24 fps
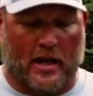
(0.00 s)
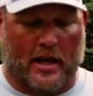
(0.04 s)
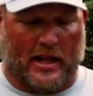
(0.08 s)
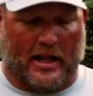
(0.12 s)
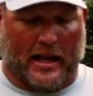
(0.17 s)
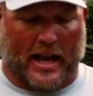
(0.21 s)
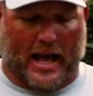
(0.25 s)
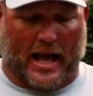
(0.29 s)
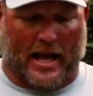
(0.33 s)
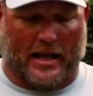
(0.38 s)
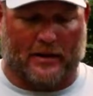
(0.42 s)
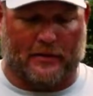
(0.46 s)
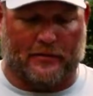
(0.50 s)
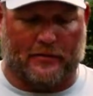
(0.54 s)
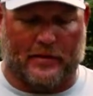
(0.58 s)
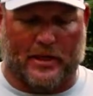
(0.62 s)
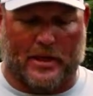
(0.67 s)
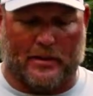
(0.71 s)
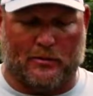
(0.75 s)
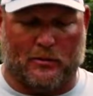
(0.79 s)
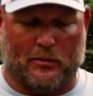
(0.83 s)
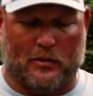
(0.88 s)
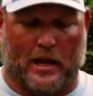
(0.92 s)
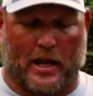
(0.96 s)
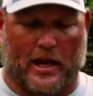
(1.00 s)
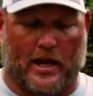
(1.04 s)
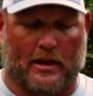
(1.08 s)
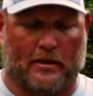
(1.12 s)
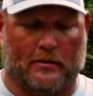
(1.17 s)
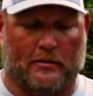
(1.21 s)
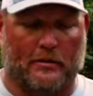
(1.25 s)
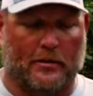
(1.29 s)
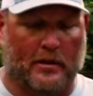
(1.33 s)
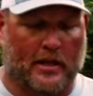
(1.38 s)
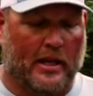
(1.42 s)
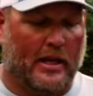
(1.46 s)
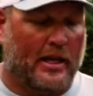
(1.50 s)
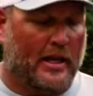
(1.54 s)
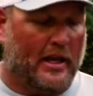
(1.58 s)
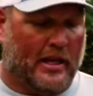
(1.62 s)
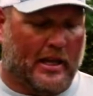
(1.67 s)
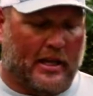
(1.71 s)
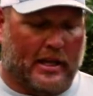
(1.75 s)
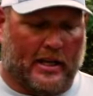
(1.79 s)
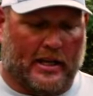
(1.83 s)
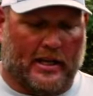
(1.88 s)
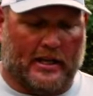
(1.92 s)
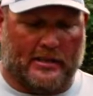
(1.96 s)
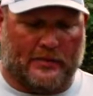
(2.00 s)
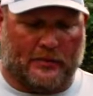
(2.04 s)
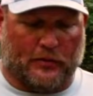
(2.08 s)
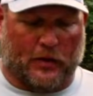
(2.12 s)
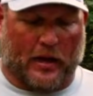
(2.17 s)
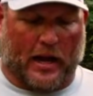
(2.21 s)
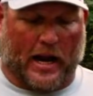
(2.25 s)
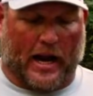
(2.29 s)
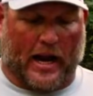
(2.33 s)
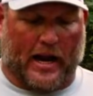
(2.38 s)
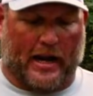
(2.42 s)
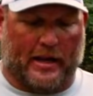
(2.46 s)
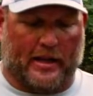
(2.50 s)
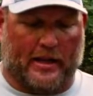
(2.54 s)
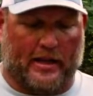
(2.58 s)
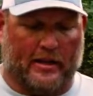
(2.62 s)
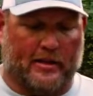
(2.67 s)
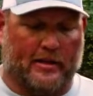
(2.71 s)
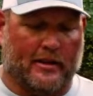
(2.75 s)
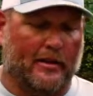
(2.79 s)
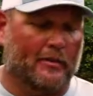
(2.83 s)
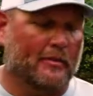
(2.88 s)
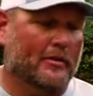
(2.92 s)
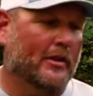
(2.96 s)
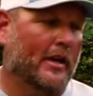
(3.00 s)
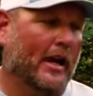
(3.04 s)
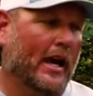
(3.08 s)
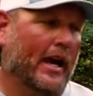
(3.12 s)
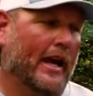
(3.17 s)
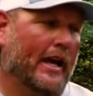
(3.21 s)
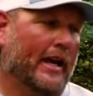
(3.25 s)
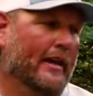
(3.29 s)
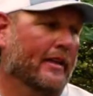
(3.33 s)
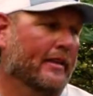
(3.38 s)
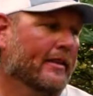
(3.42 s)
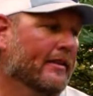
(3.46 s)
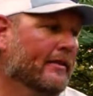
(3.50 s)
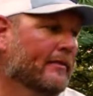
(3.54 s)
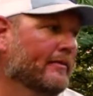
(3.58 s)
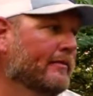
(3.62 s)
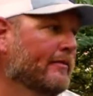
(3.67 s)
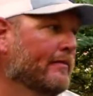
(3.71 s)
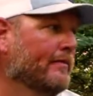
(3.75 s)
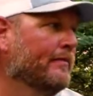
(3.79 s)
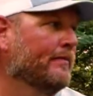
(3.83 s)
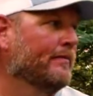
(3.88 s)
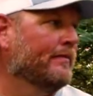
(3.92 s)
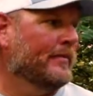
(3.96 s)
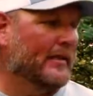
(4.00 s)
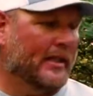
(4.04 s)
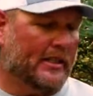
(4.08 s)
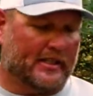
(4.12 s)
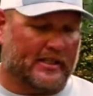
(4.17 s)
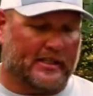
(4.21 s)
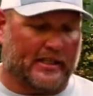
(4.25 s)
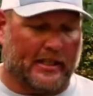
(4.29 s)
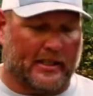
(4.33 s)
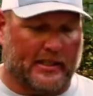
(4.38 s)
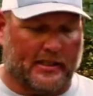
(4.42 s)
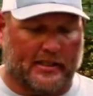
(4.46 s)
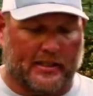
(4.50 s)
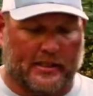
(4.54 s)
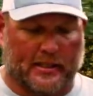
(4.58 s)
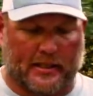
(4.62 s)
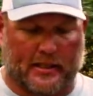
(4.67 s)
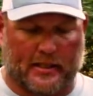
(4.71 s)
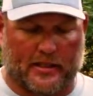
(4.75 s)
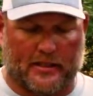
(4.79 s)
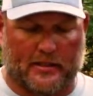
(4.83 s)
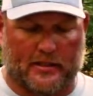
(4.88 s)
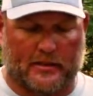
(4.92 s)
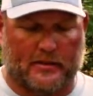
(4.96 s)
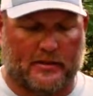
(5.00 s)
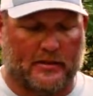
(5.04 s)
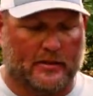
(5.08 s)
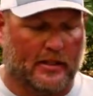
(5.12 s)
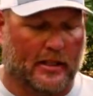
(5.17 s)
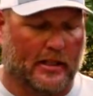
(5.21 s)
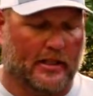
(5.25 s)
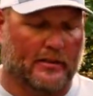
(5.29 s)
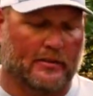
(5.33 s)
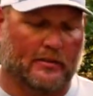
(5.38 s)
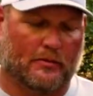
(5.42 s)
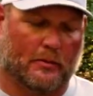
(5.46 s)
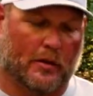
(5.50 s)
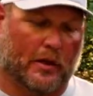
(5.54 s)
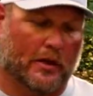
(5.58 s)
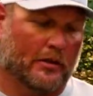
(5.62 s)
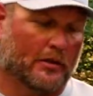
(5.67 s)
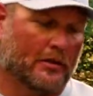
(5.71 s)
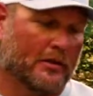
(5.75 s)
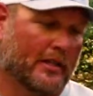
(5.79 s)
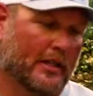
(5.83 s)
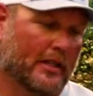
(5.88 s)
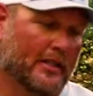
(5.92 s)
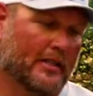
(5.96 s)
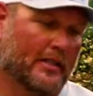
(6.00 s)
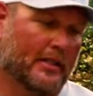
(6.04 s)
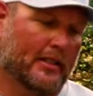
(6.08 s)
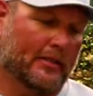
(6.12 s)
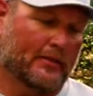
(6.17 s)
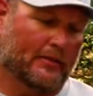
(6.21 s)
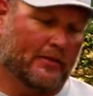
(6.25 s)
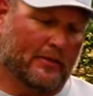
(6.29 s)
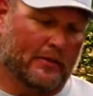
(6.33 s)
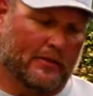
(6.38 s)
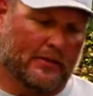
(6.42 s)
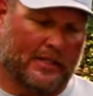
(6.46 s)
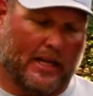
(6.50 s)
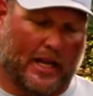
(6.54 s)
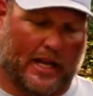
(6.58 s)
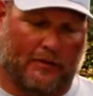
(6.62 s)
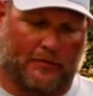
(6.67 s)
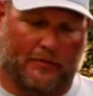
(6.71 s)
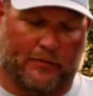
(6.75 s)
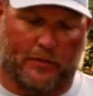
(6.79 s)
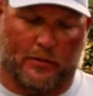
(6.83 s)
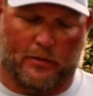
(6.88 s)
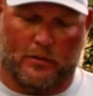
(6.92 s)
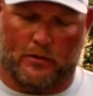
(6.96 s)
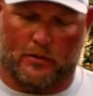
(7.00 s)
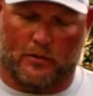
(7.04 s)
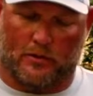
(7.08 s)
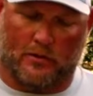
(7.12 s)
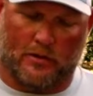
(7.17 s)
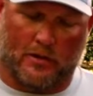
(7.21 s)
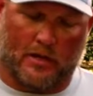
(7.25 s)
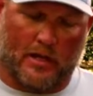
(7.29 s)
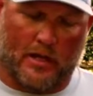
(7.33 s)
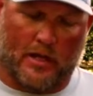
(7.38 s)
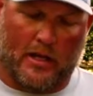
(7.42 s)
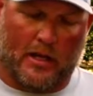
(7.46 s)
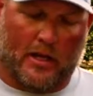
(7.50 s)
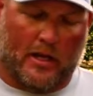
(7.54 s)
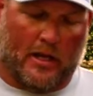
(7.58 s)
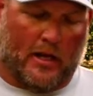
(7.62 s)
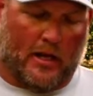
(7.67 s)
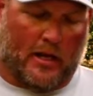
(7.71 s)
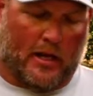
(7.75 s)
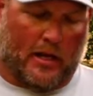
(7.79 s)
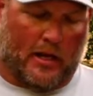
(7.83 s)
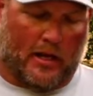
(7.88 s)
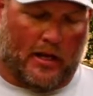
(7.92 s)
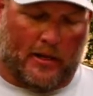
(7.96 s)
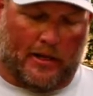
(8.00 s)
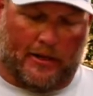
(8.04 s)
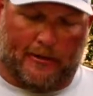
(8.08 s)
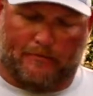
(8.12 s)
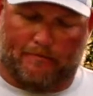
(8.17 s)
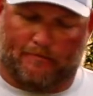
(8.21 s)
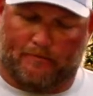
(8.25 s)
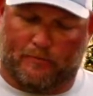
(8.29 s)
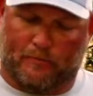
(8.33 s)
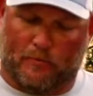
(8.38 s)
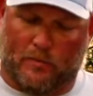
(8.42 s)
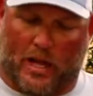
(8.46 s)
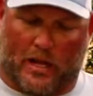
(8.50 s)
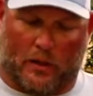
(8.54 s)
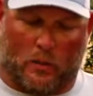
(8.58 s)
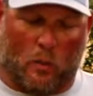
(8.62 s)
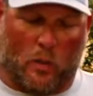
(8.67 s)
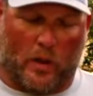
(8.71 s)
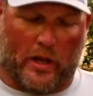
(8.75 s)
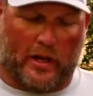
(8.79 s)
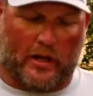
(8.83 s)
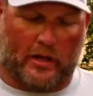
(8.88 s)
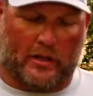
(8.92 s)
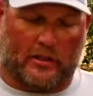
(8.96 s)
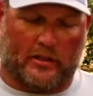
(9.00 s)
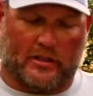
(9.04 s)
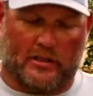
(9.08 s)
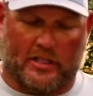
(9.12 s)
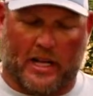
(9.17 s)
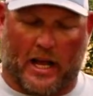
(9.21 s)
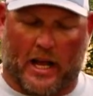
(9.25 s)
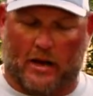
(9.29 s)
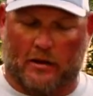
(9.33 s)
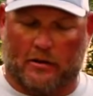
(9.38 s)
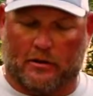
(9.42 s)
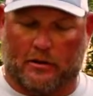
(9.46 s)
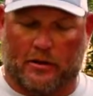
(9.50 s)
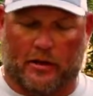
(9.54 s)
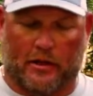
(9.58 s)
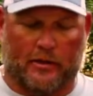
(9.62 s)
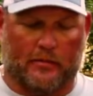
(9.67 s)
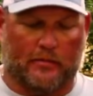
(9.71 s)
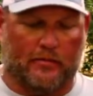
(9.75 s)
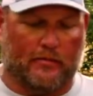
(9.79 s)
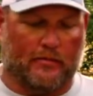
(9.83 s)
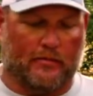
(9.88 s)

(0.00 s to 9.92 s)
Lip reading: line of Double Down, is for an 1/80th up to an 1/8. It's 6'6", it's real sensitive, it's got a full like wing style grip,